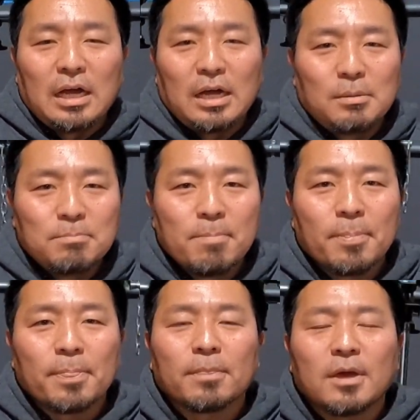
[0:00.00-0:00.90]

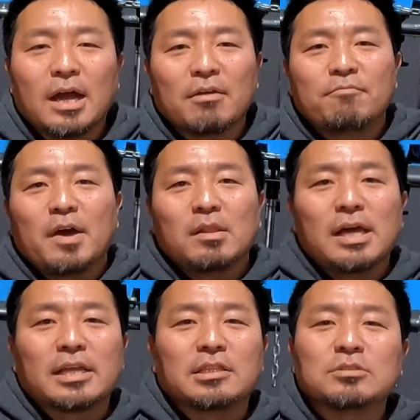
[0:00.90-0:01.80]
I
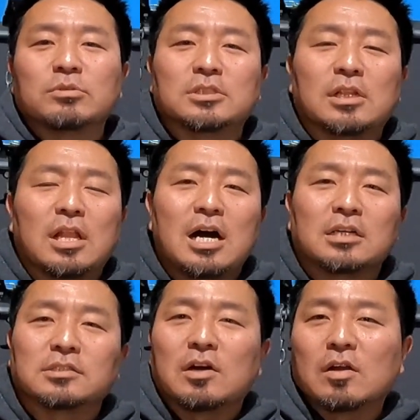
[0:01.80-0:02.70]
felt like this was a
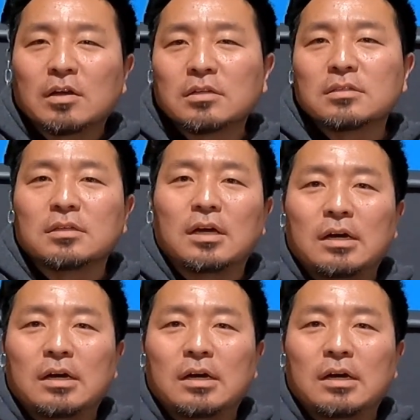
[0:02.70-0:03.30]
lost art,